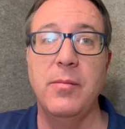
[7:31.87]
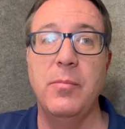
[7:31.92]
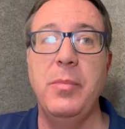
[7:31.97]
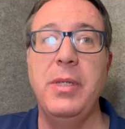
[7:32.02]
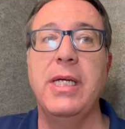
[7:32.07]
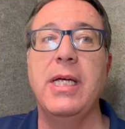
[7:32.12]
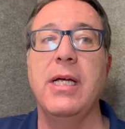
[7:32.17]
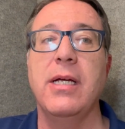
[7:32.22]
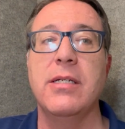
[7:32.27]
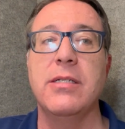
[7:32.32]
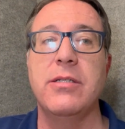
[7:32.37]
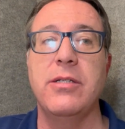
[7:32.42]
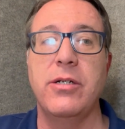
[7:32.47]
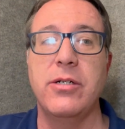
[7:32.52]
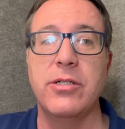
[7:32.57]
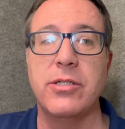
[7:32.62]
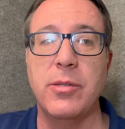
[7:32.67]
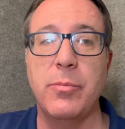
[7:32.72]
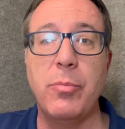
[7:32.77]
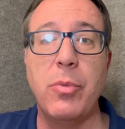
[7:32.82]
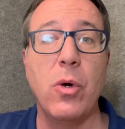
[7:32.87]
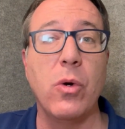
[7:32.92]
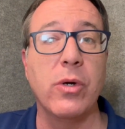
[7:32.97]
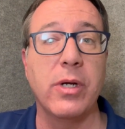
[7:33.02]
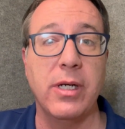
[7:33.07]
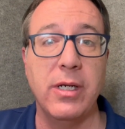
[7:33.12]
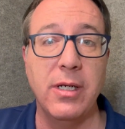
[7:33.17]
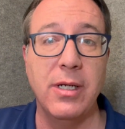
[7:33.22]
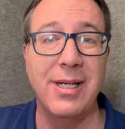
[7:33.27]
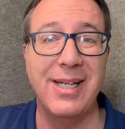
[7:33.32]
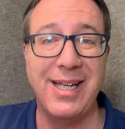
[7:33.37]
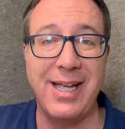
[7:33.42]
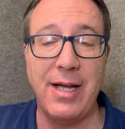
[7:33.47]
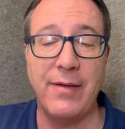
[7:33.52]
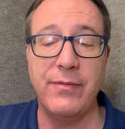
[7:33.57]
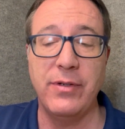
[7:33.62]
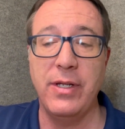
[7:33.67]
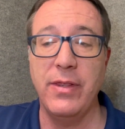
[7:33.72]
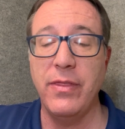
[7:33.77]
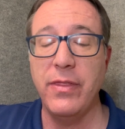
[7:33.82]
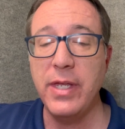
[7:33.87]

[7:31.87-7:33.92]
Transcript: Because there's a broken covenant.